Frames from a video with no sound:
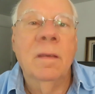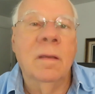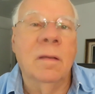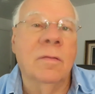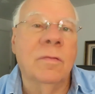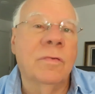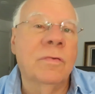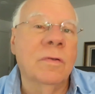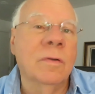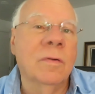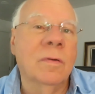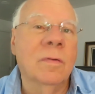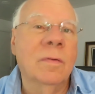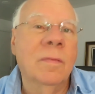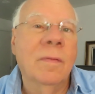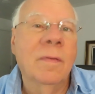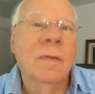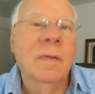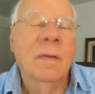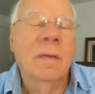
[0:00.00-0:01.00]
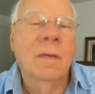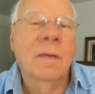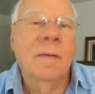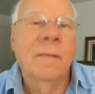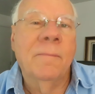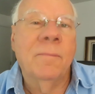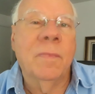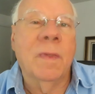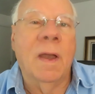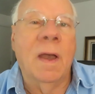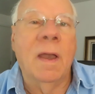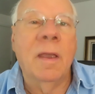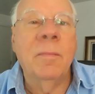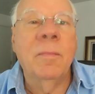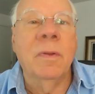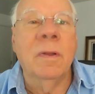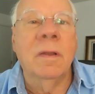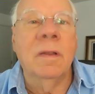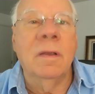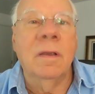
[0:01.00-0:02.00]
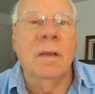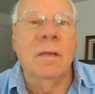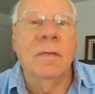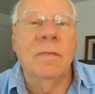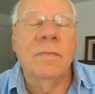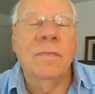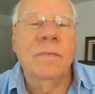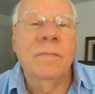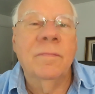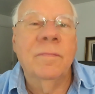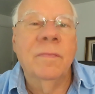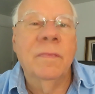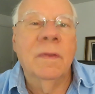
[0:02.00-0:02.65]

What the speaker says: And so I believe